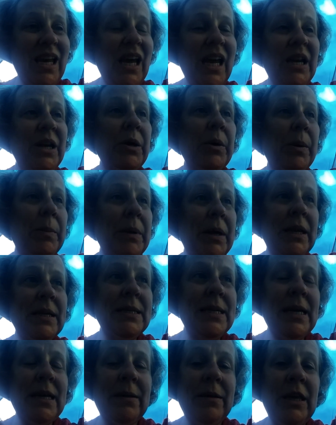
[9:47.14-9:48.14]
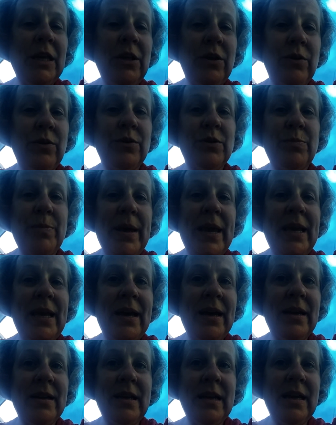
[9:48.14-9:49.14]
I know I'm going to take a huge pay
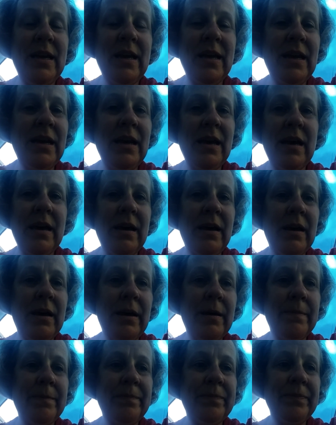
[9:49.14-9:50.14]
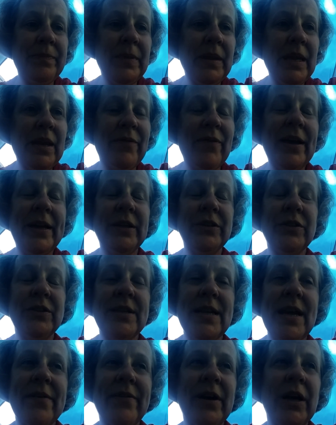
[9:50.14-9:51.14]
cut. If I could
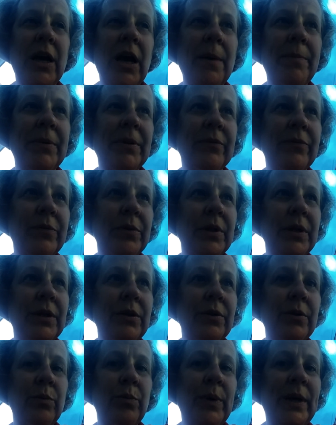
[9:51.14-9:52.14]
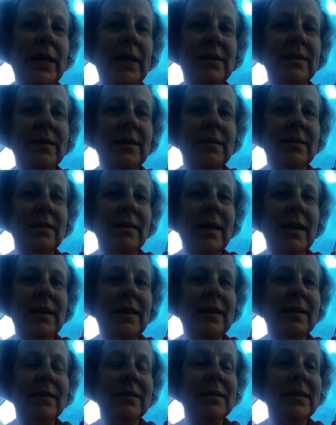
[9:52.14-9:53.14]
just have a couple of really good weeks and
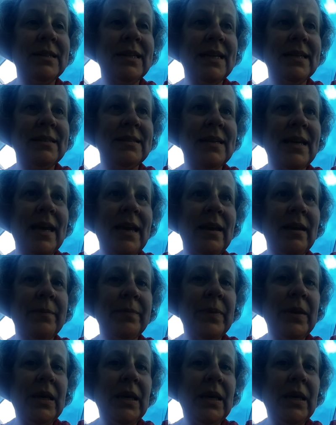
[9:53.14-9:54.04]
get a little nest egg,